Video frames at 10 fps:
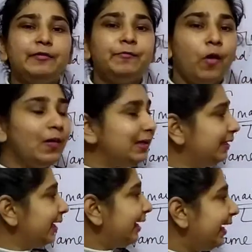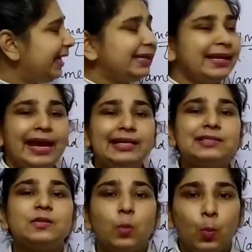default, it
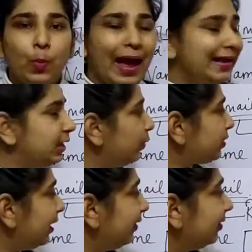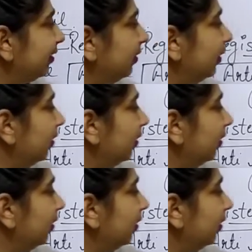gets values in the